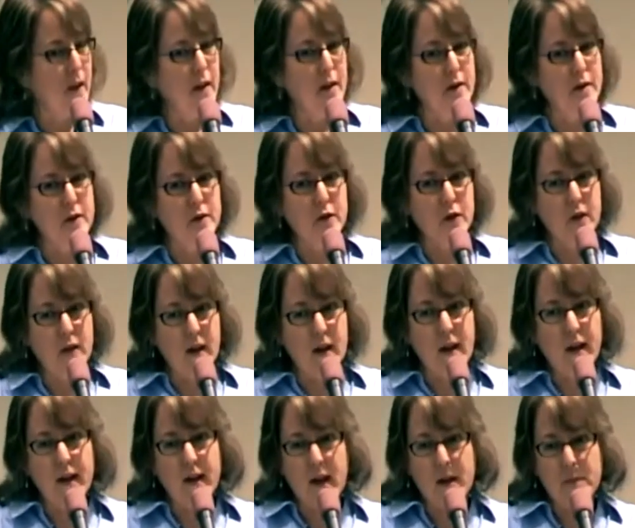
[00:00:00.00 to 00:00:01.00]
So then
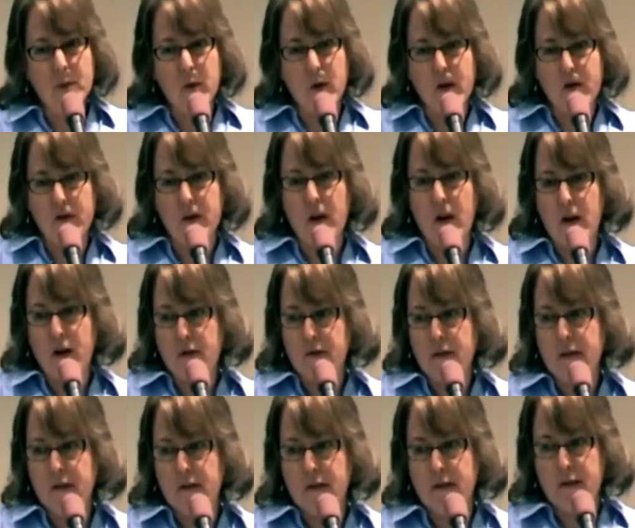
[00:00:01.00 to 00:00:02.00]
I got more
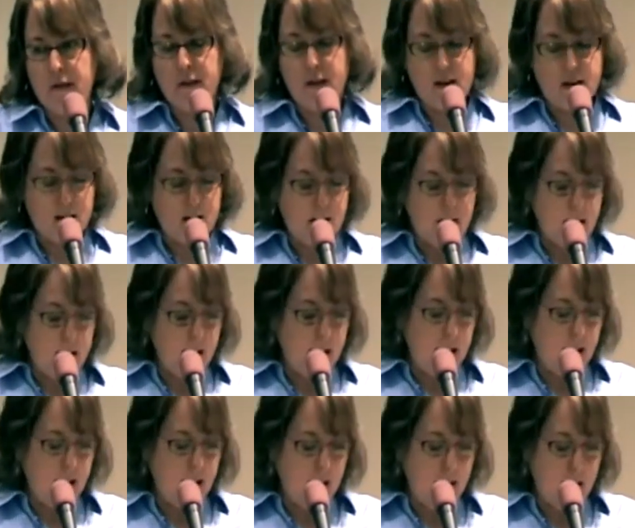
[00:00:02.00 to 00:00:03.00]
involved."
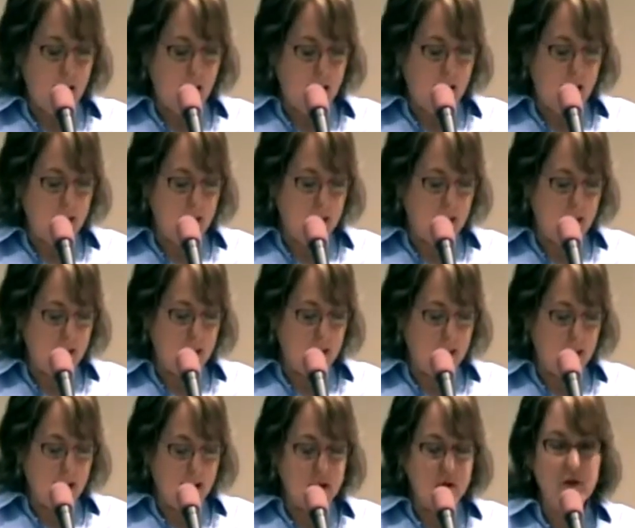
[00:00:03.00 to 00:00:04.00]
And
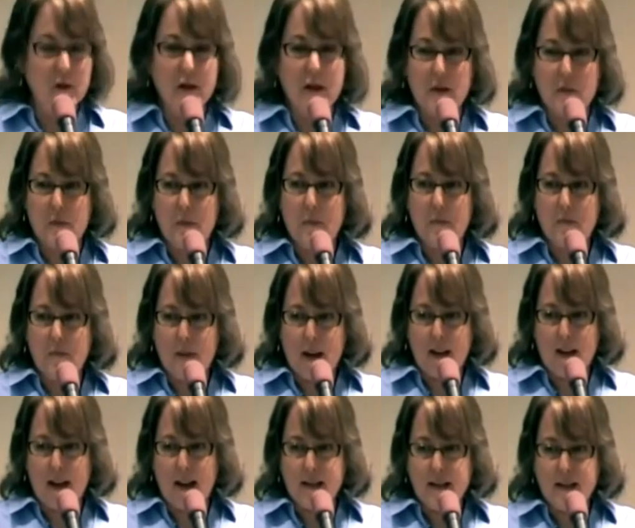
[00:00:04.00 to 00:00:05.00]
that's really my
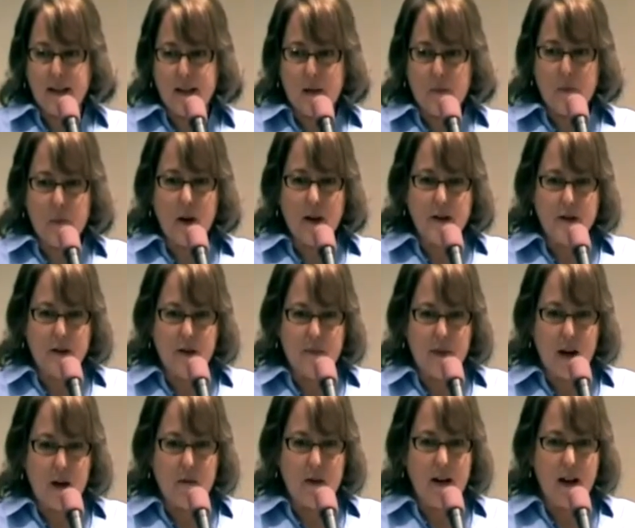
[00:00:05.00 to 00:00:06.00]
lasting impression
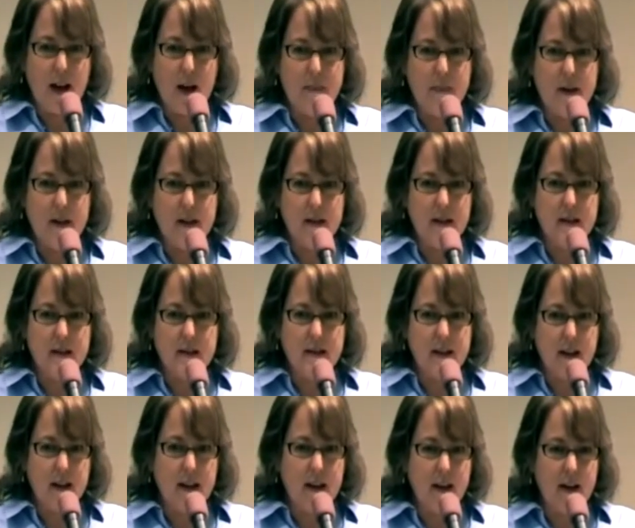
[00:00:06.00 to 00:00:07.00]
about what happened in this
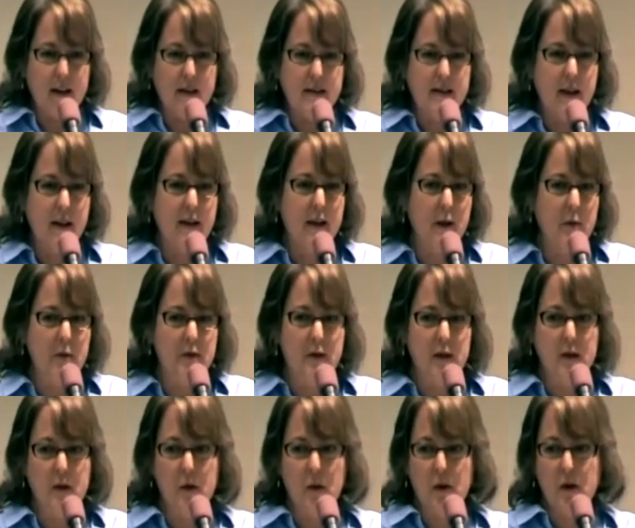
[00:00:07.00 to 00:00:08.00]
decade, is that there was
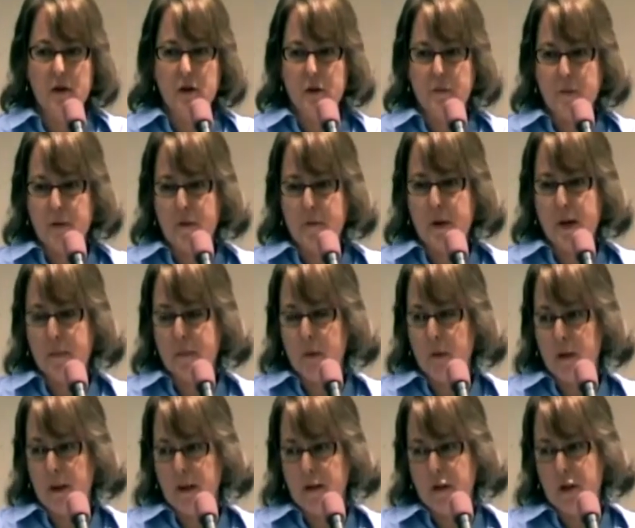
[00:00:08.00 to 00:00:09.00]
a core group of people
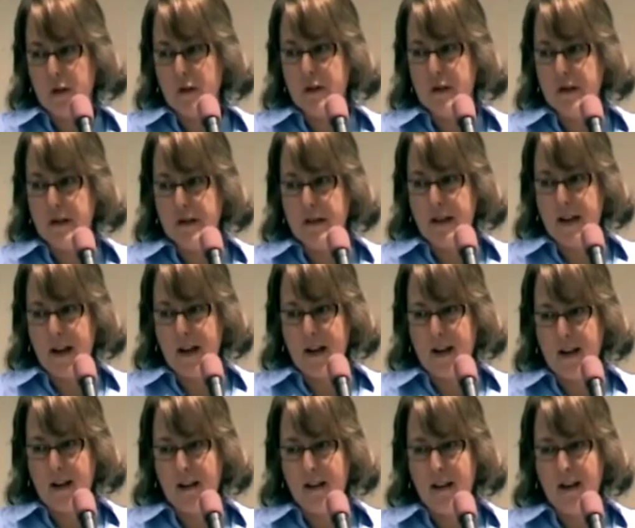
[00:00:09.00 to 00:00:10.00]
that chose to
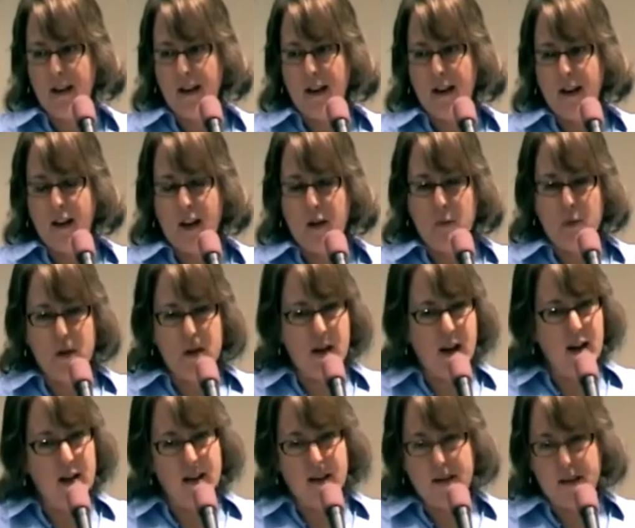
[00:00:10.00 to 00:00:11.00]
stay and would
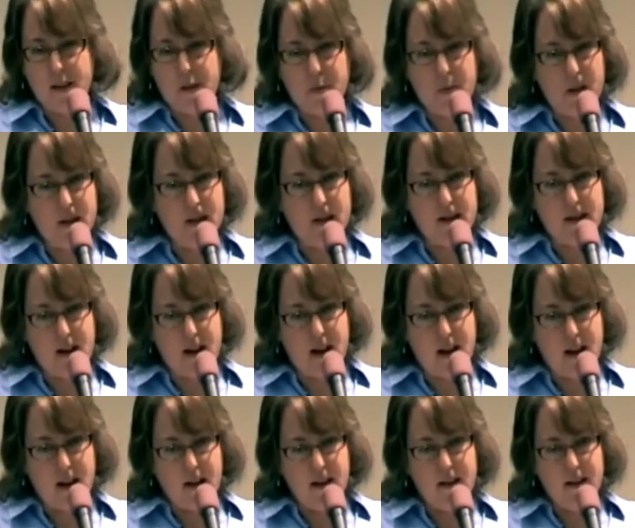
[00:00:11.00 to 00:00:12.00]
not let this place
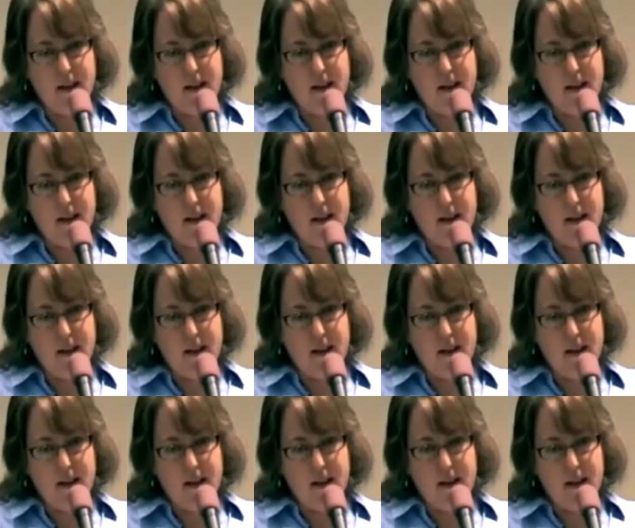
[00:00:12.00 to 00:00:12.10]
die.